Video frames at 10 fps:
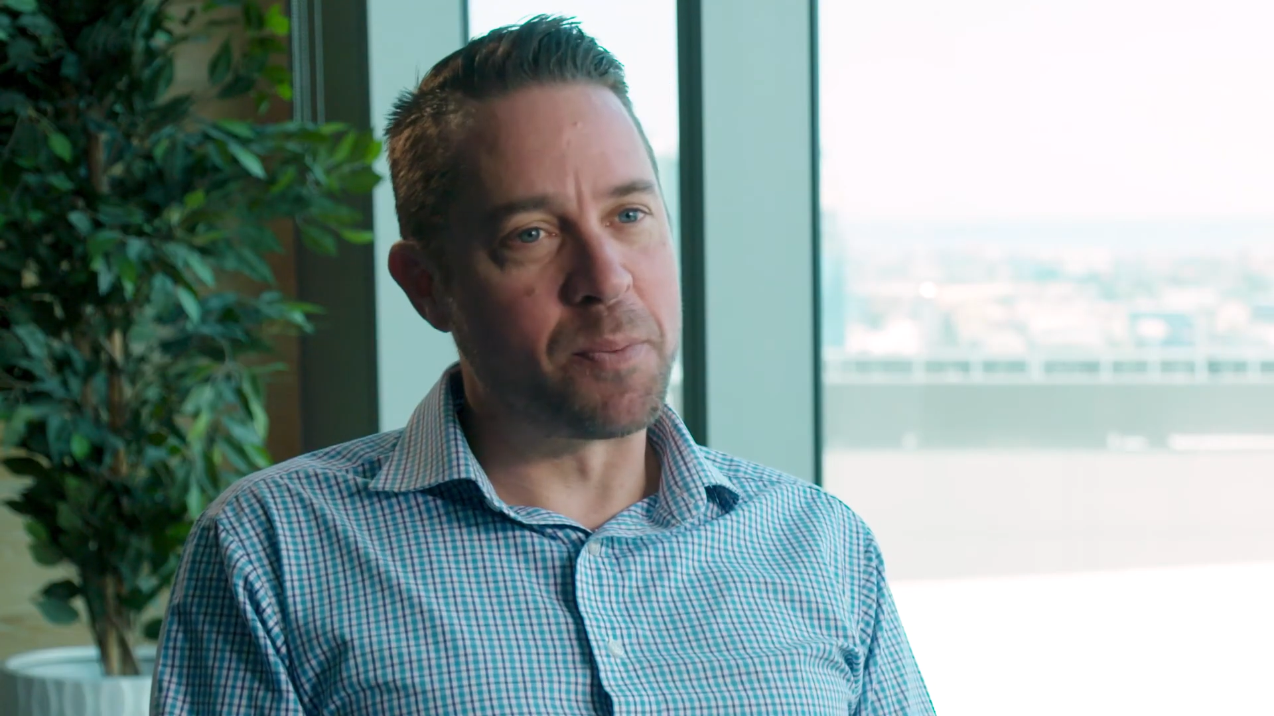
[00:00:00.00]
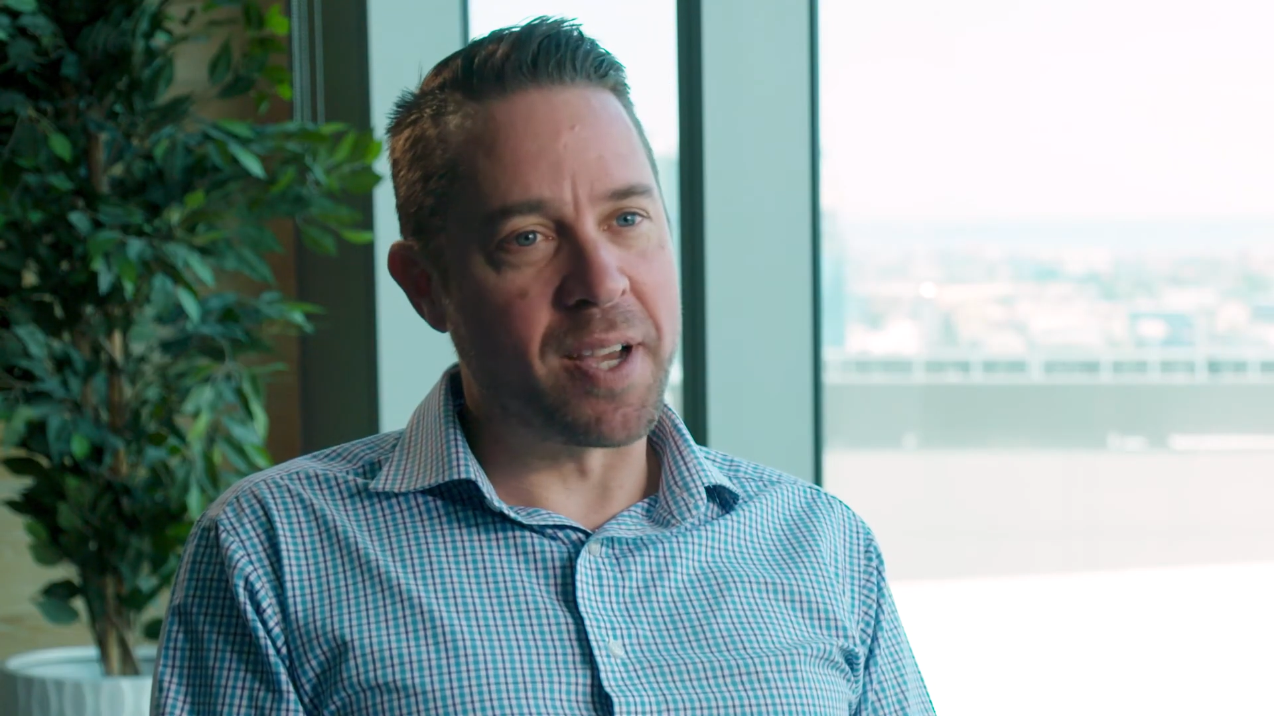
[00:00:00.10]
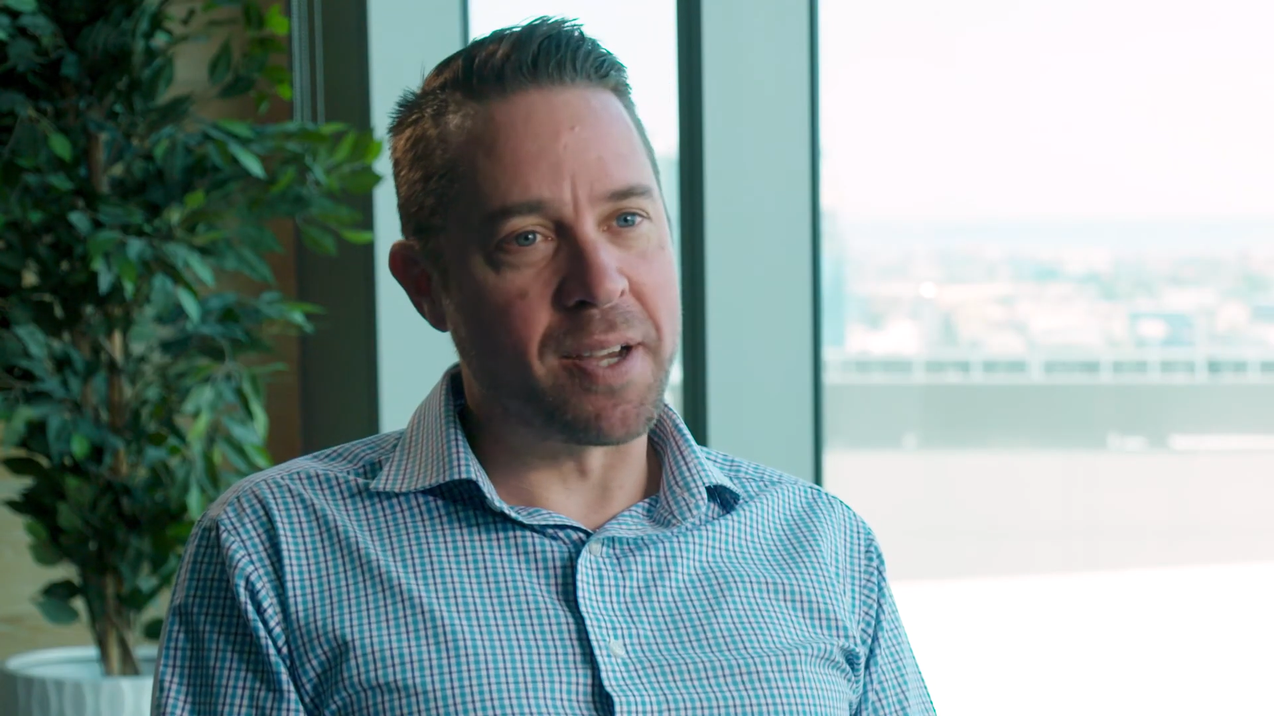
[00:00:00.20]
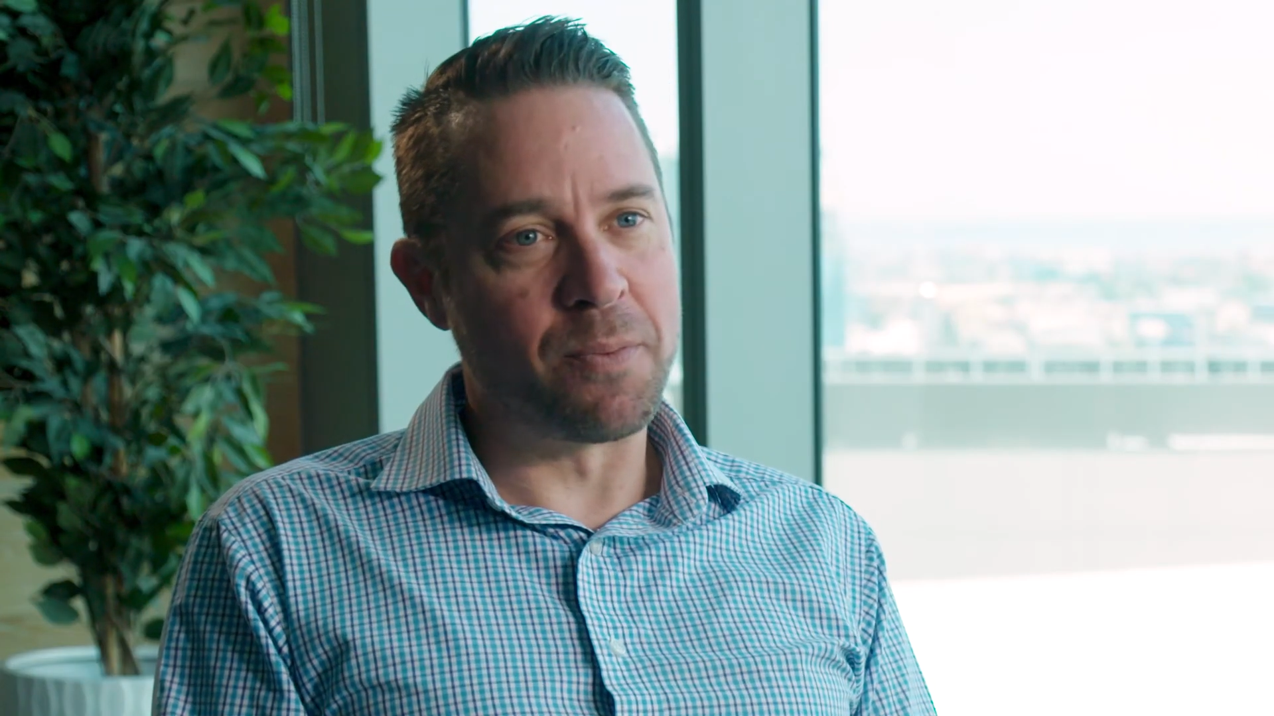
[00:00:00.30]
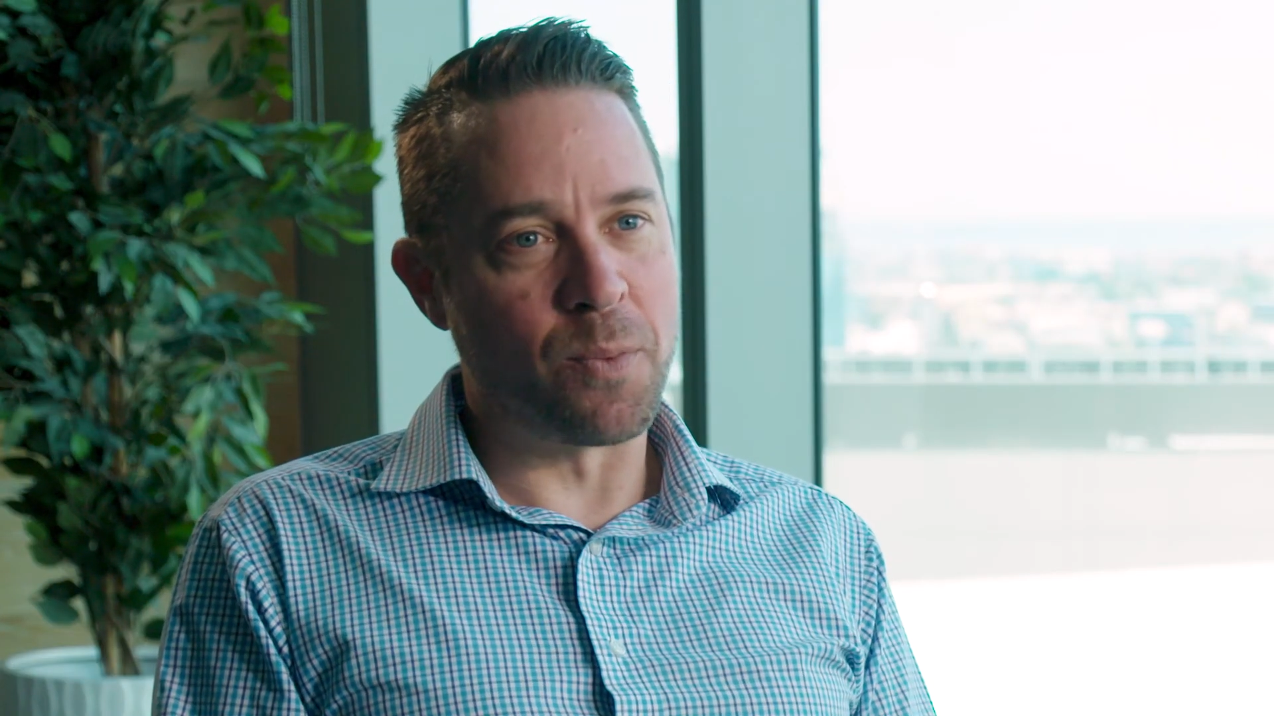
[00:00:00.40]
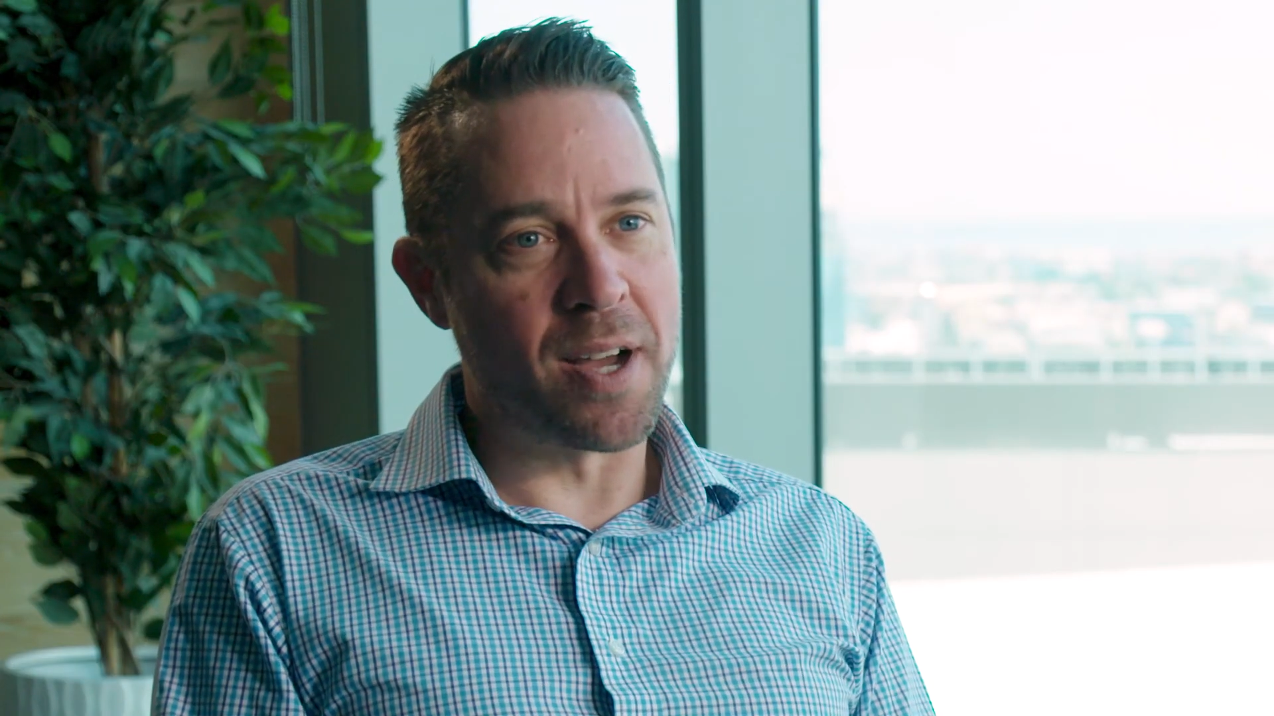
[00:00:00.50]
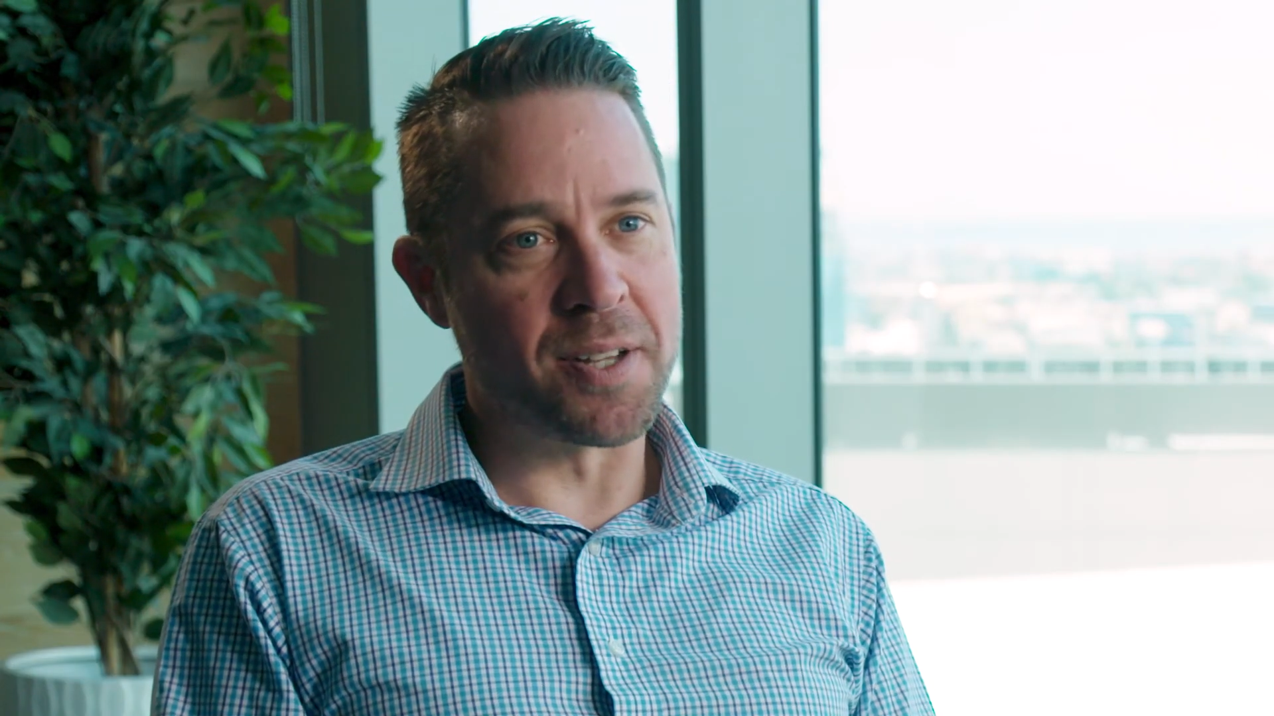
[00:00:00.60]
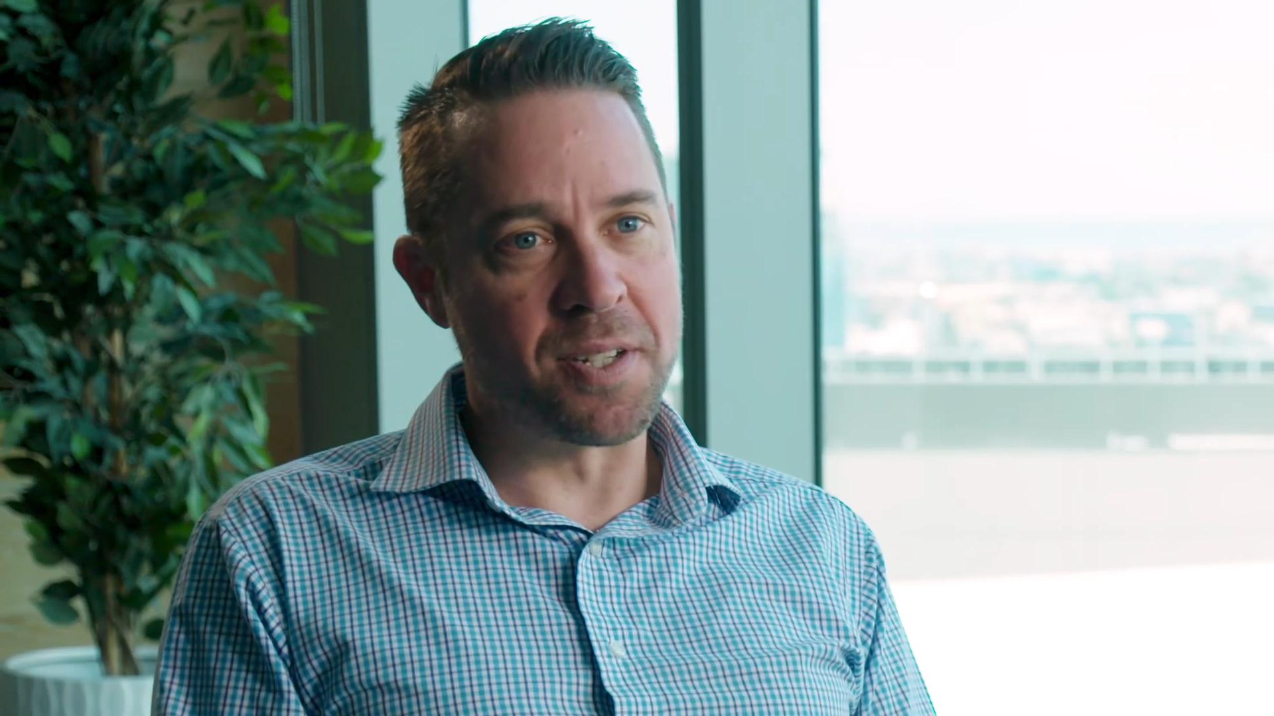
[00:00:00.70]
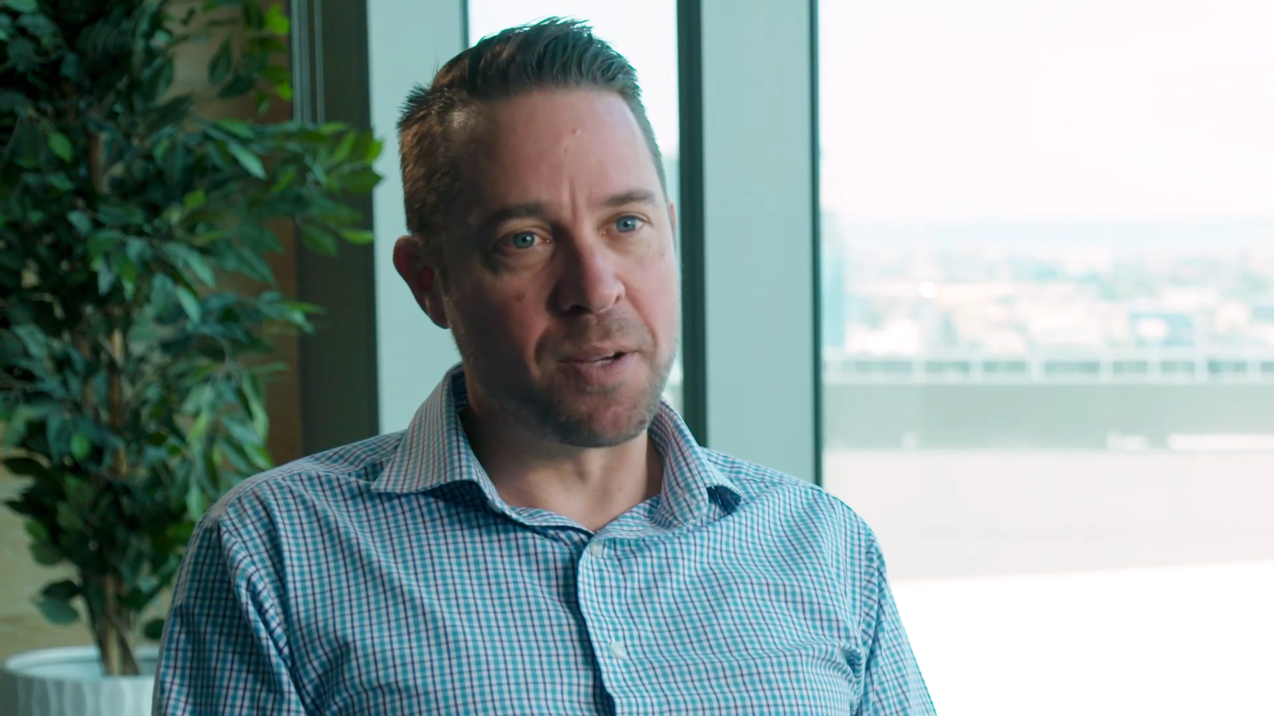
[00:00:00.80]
about wireless